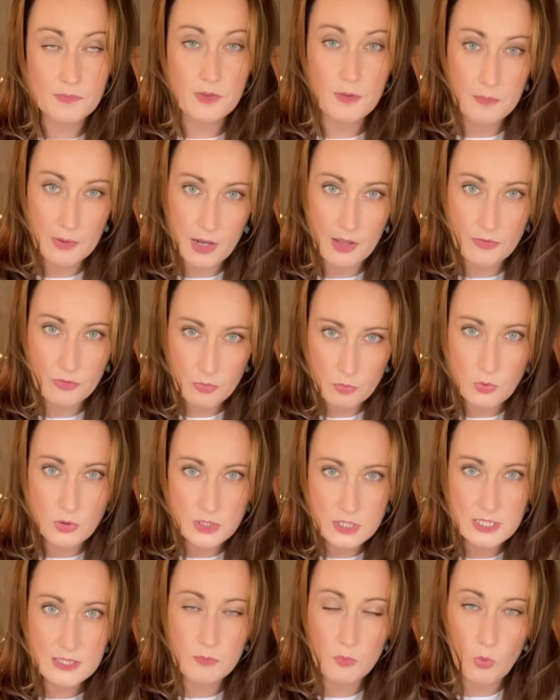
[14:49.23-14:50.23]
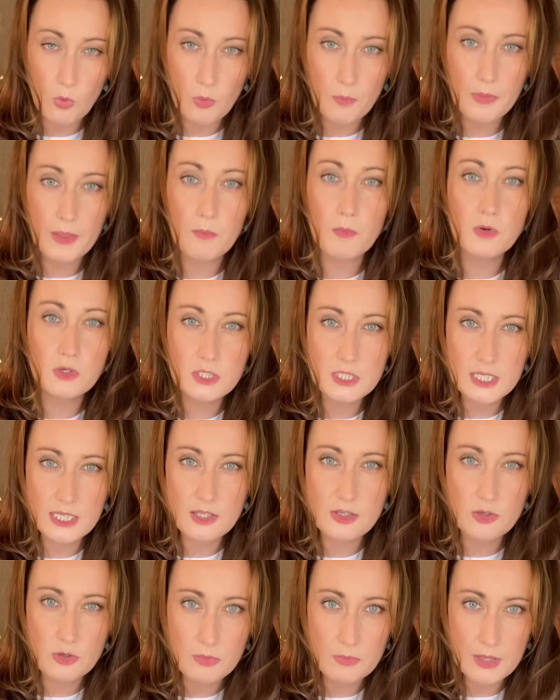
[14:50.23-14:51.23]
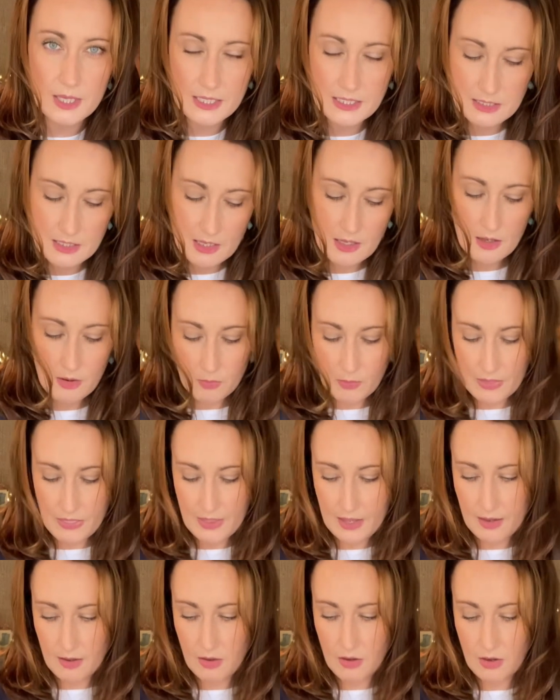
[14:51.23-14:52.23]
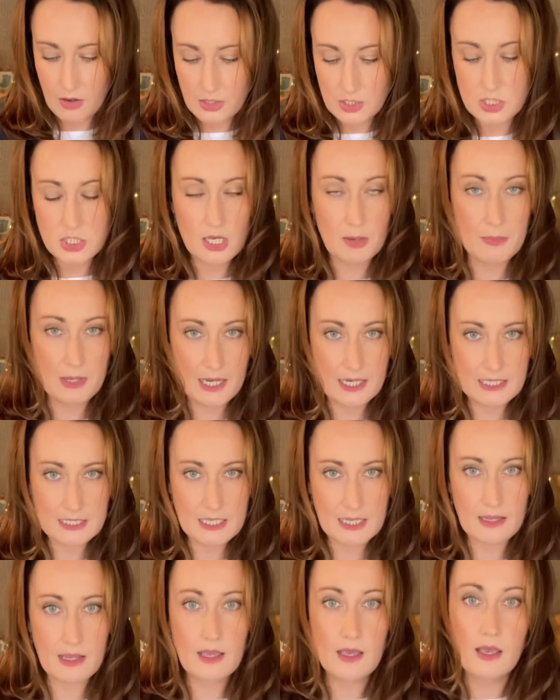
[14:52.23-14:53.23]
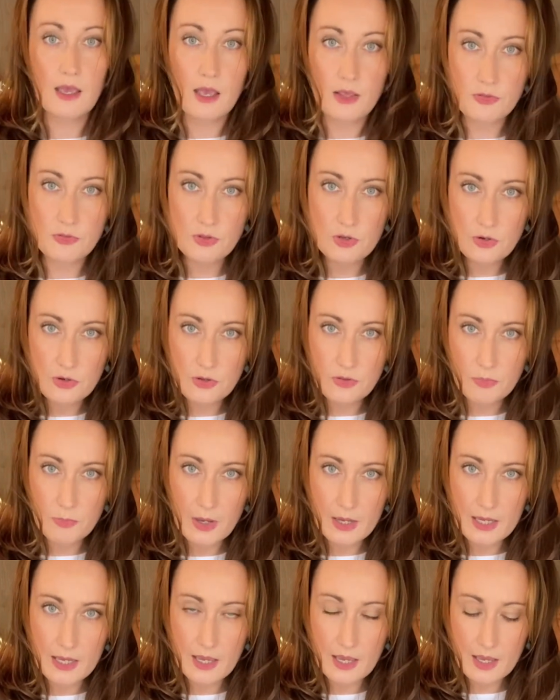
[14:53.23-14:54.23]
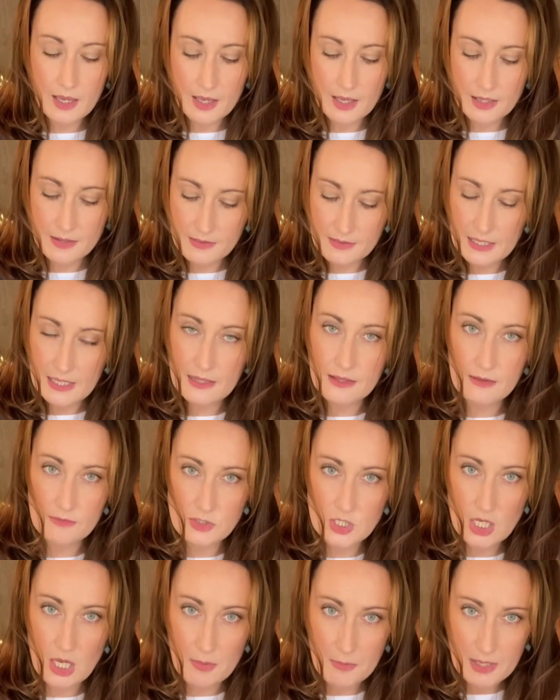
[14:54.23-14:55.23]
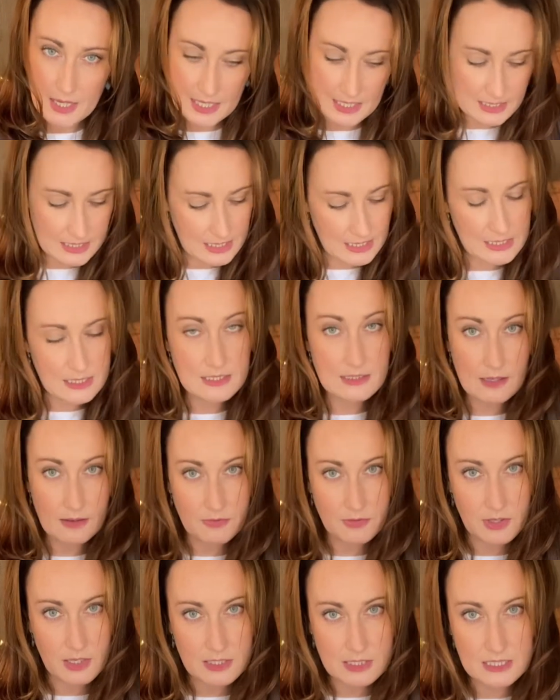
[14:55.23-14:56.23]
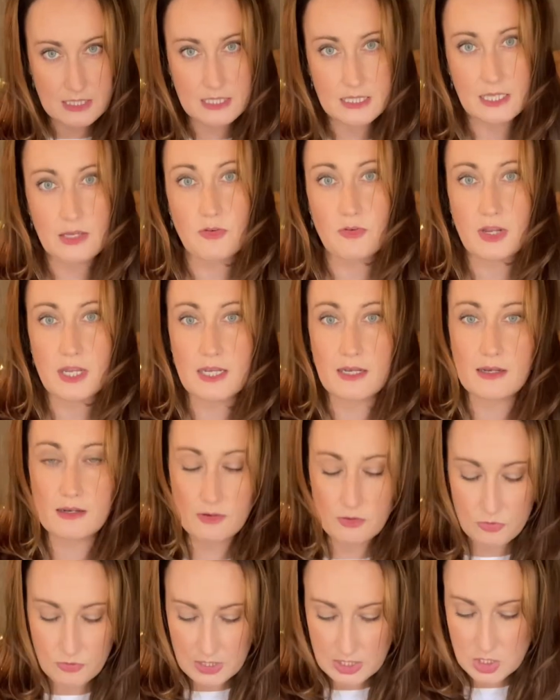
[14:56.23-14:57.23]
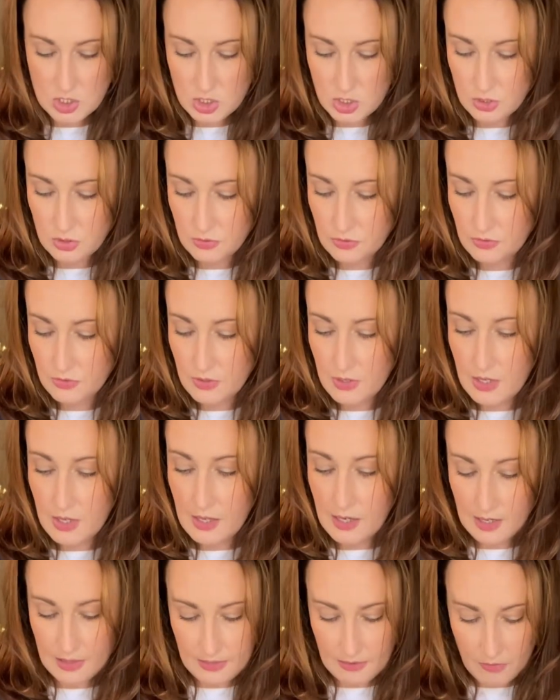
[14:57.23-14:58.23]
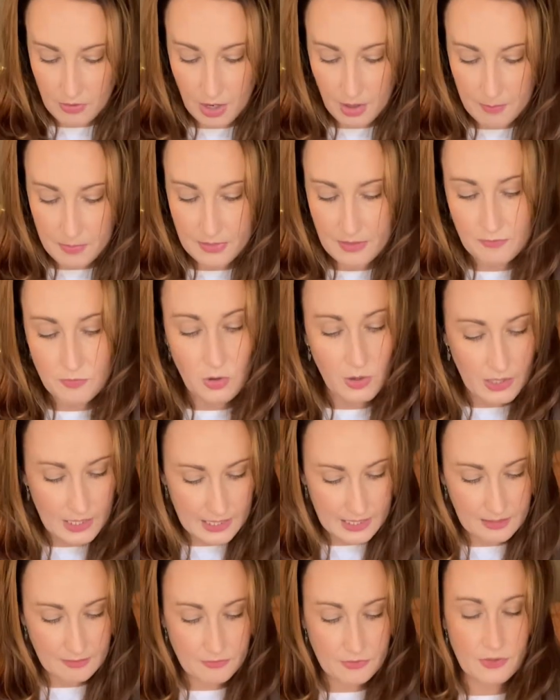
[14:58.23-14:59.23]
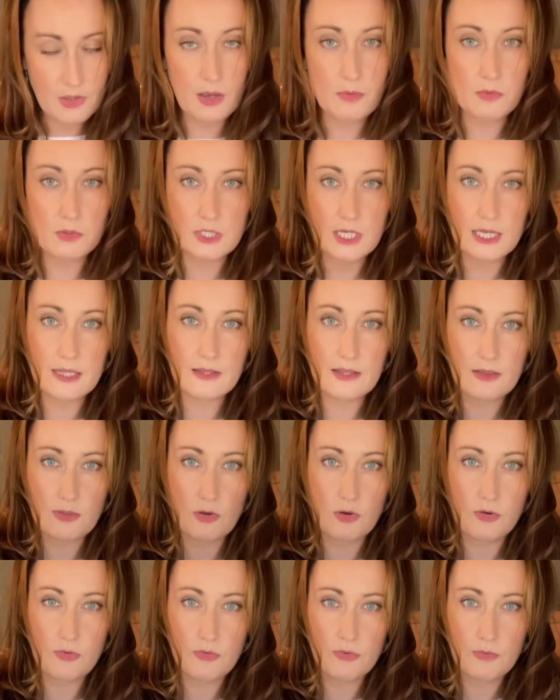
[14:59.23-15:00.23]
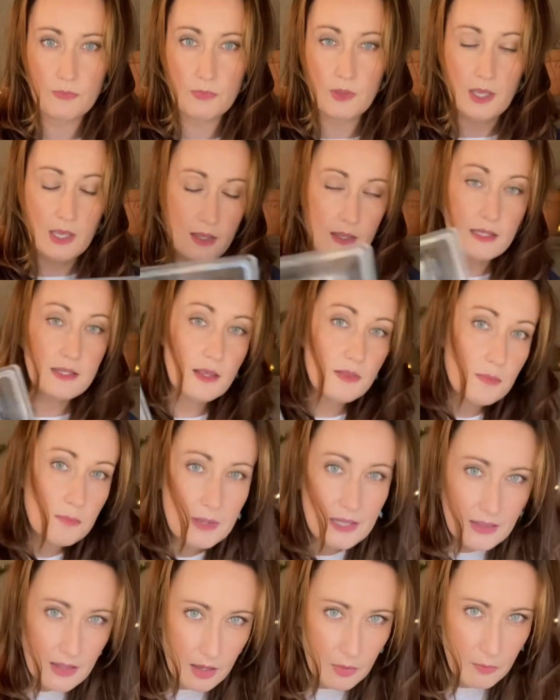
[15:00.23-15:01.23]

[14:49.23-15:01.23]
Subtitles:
plants want it warm, they want it humid when they are germinating. As soon as my seeds have germinated, I've started to see green shoots and they're up and they've got leaves, I will take this off. That doesn't mean that I